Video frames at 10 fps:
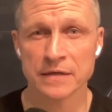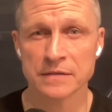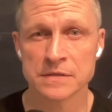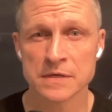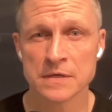
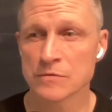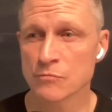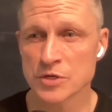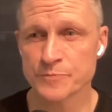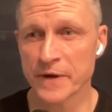and
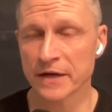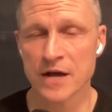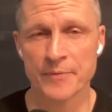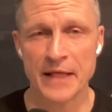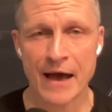we spent a
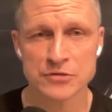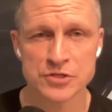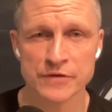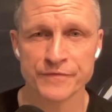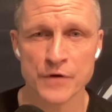couple hours on
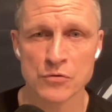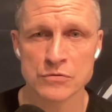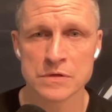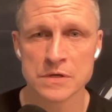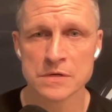the phone